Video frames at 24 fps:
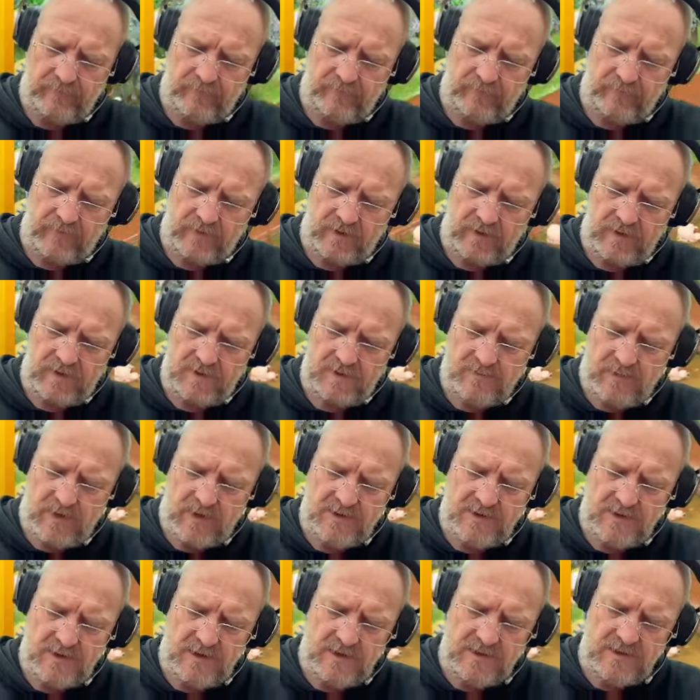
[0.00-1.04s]
It's
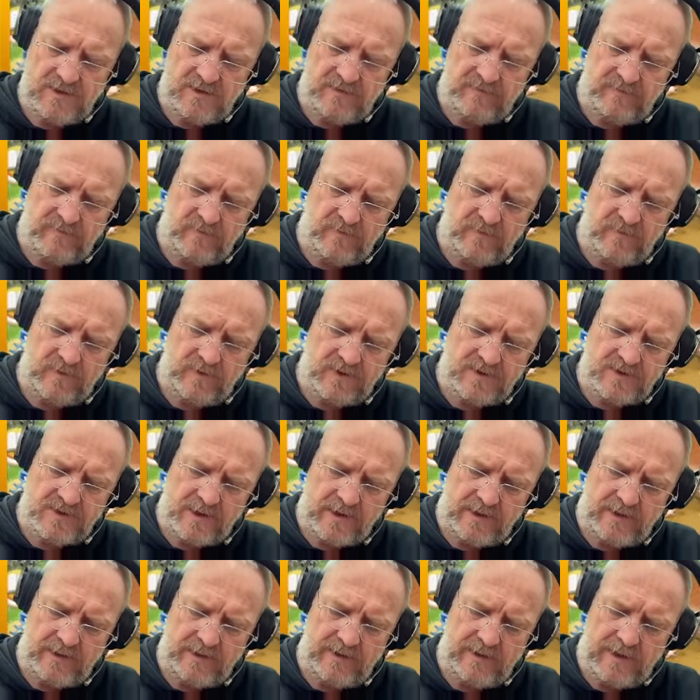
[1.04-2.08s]
much easier for the
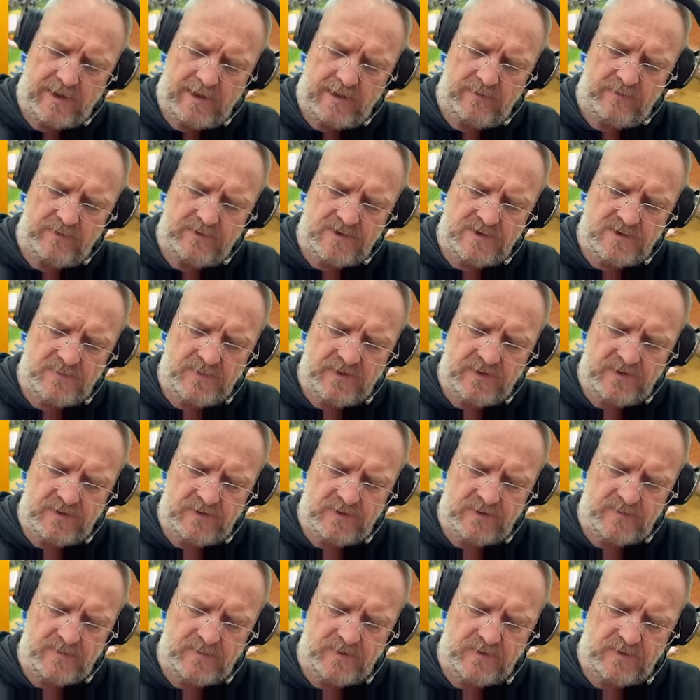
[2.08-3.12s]
second language
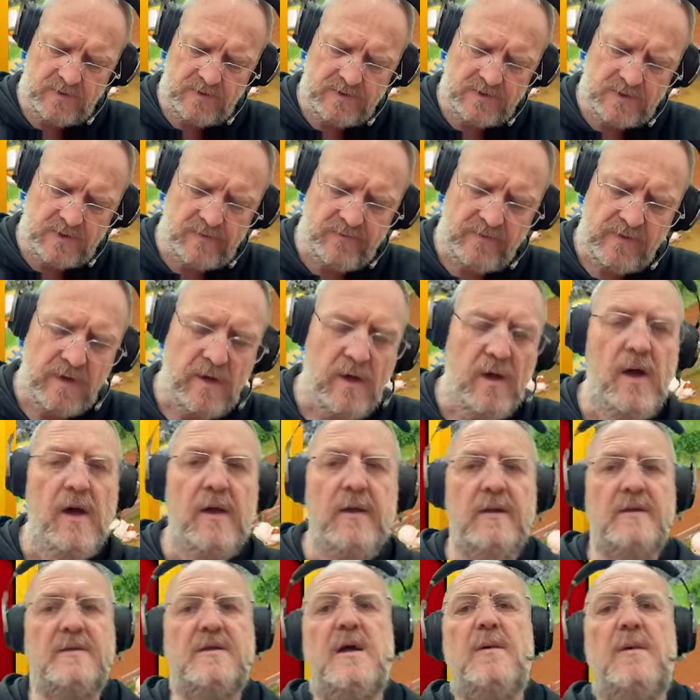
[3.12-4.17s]
speakers because the
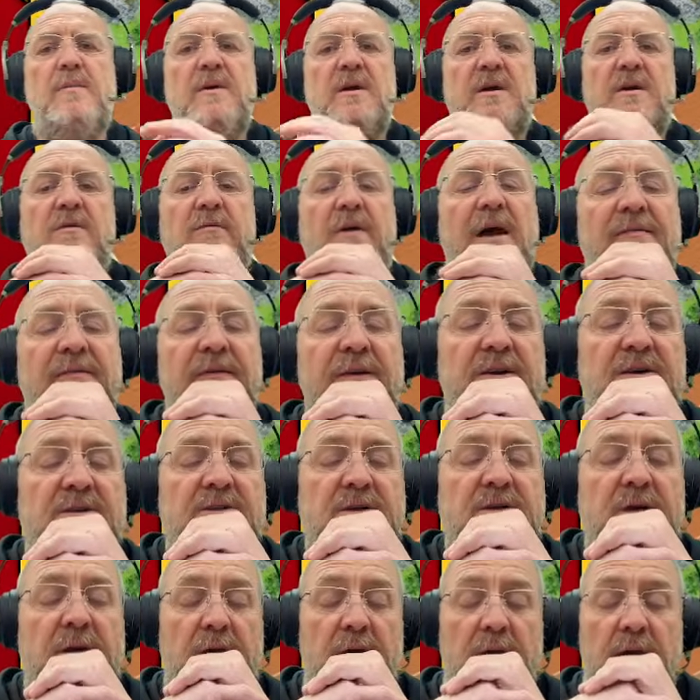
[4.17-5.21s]

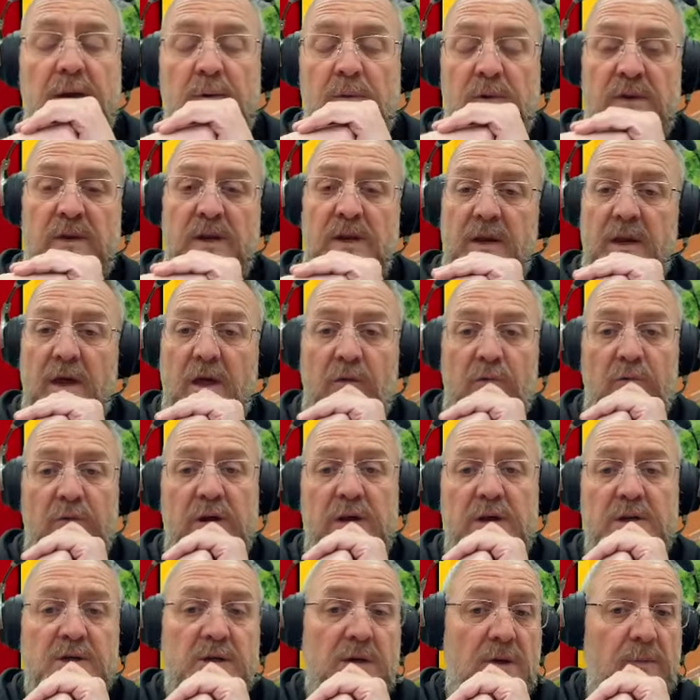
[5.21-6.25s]
demographics within their
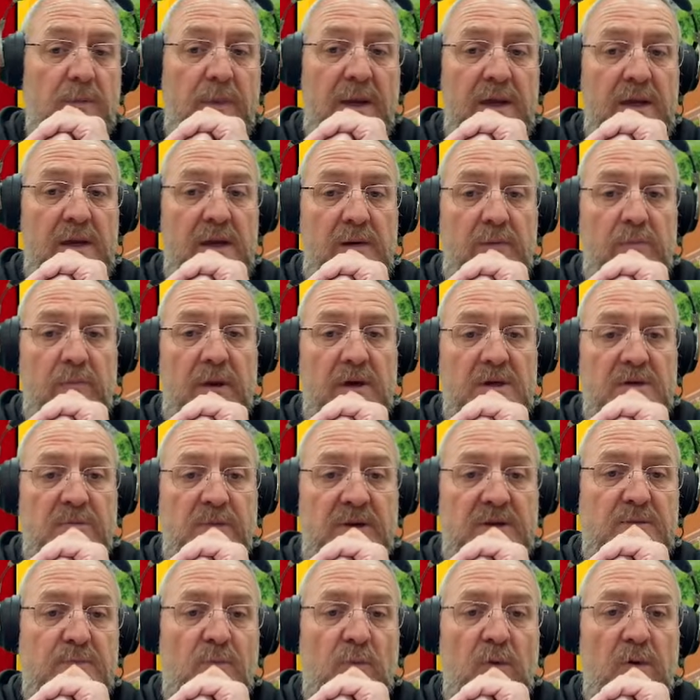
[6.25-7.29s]
region make it much
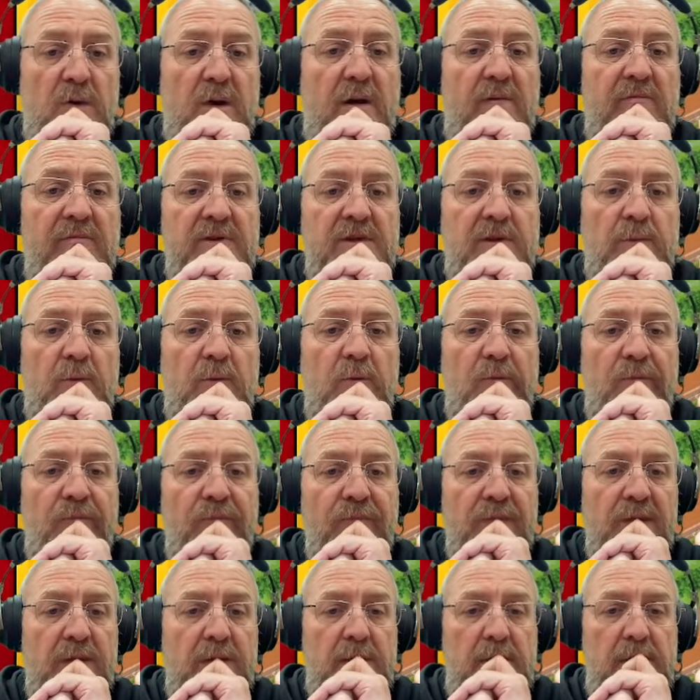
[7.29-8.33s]
more comfortable.
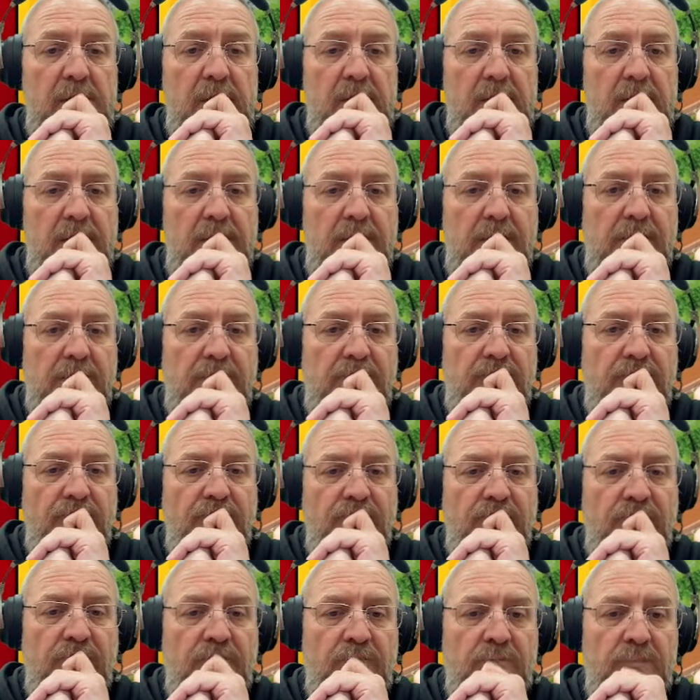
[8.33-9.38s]

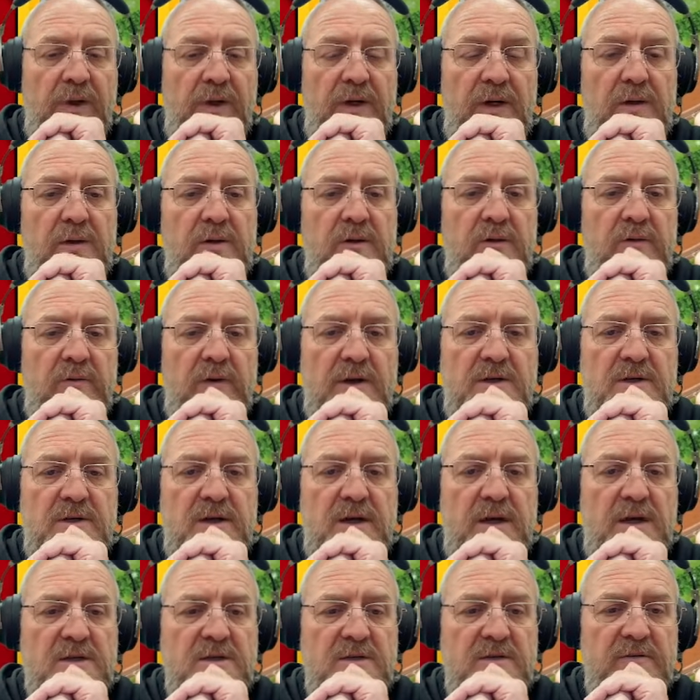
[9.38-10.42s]
But
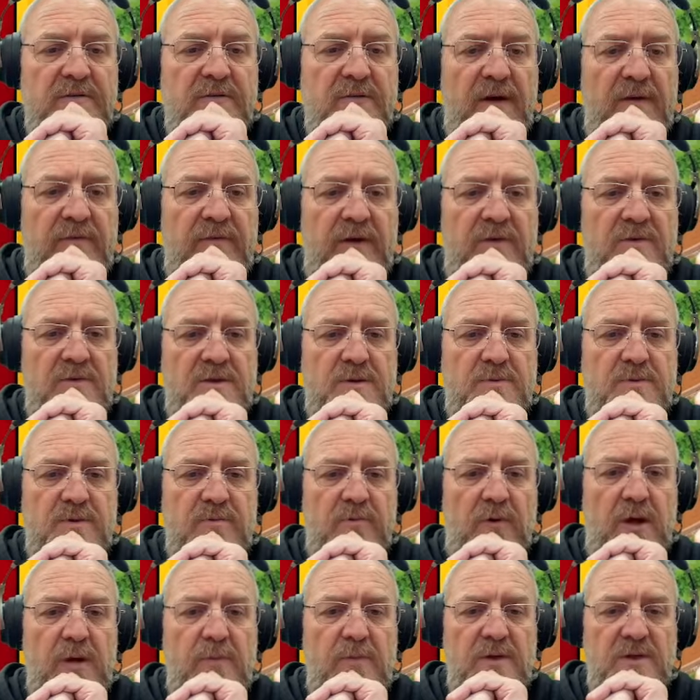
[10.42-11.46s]
congratulations, 500
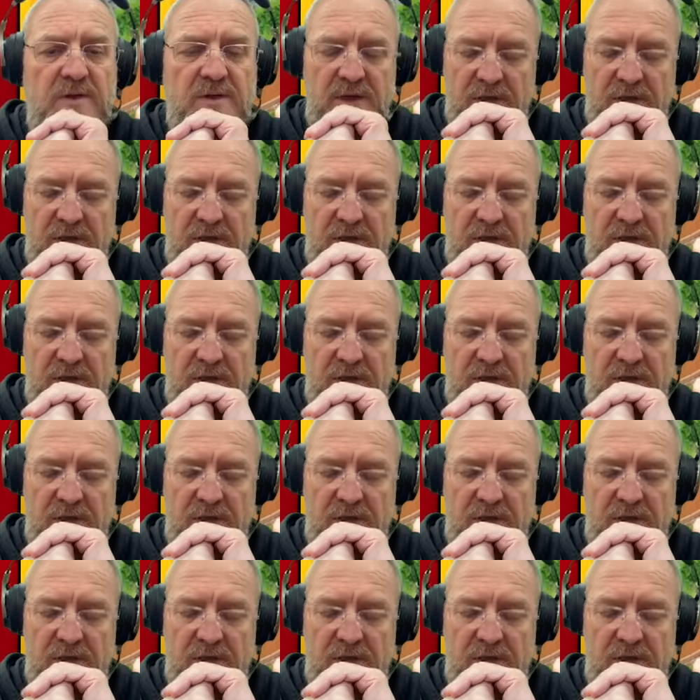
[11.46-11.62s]
subscribers.